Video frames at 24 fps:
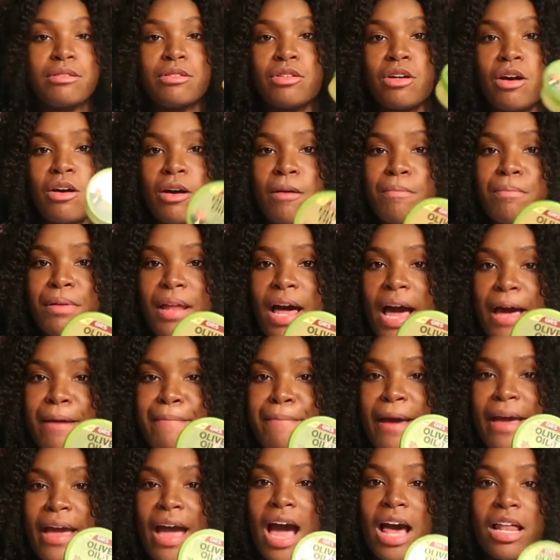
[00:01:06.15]
you know, apply
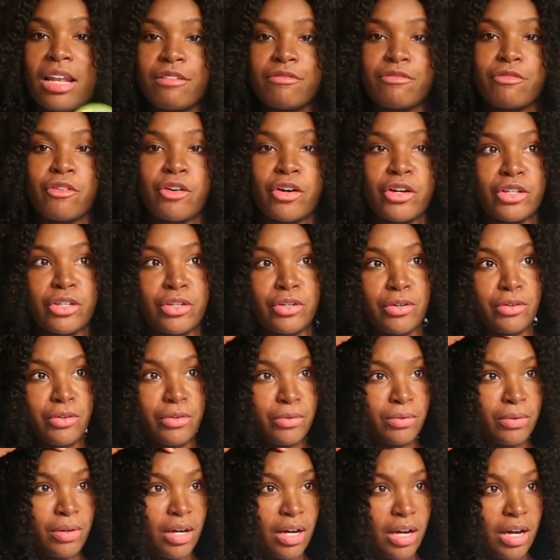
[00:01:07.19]
my olive
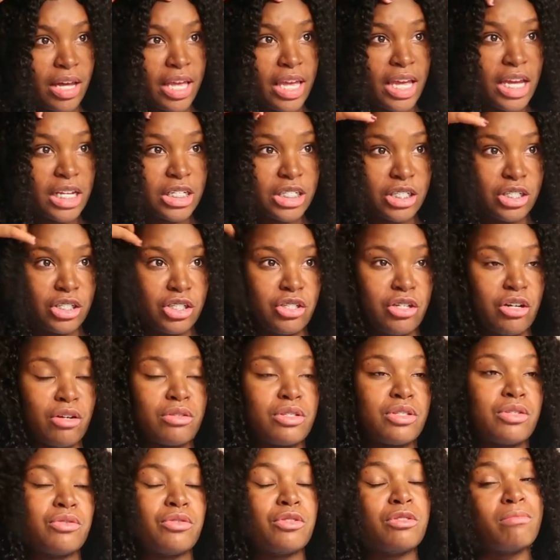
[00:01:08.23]
oil edge control
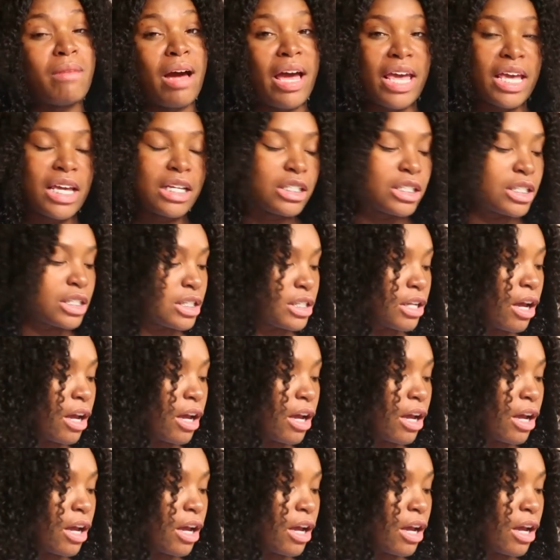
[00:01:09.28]
to do my edges.